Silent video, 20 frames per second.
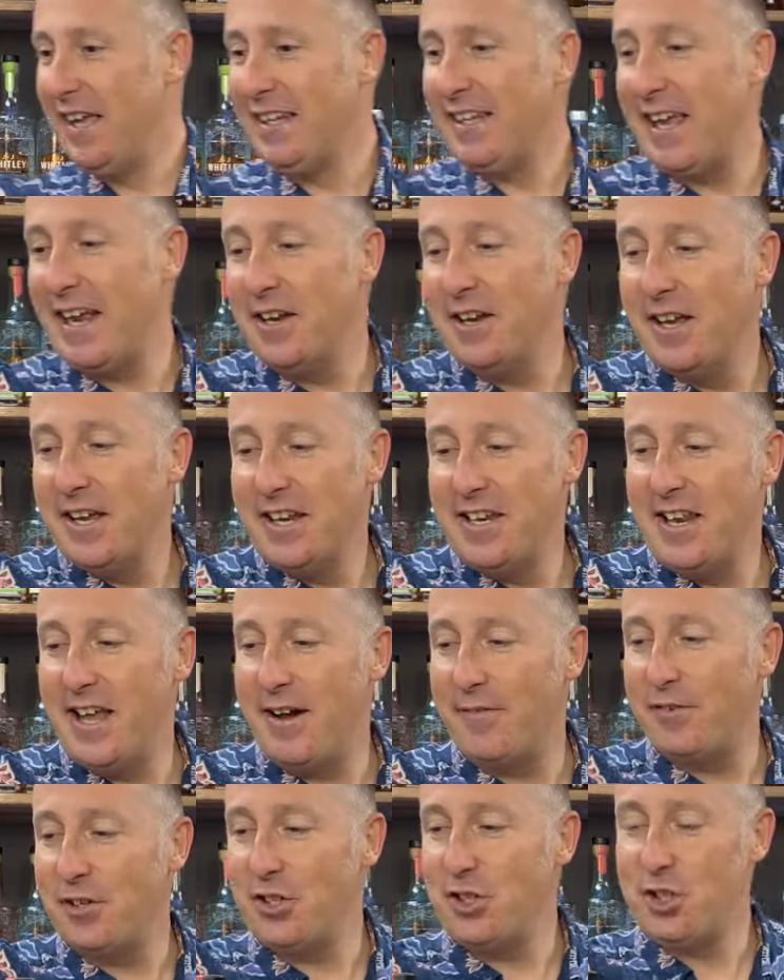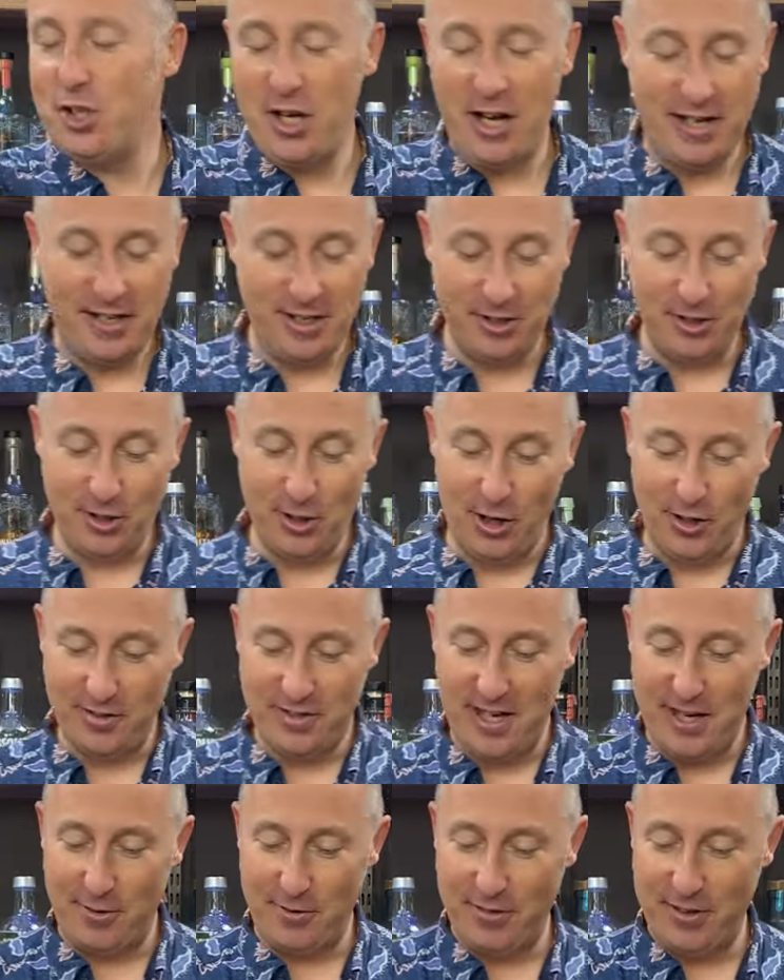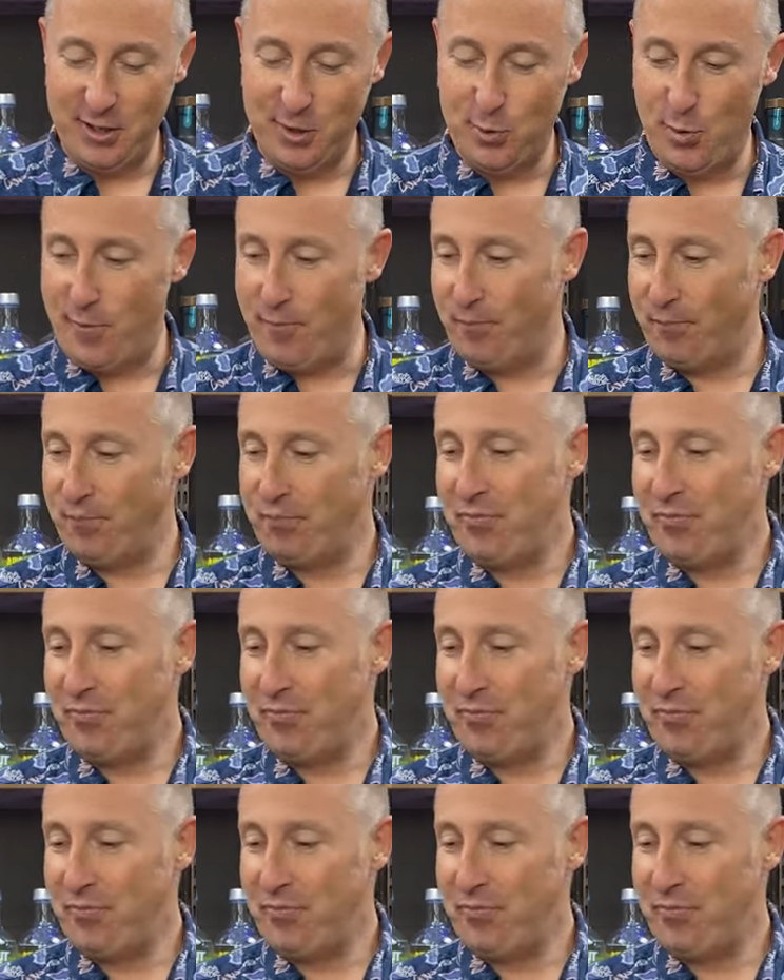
Again, another shaken cocktail, this one.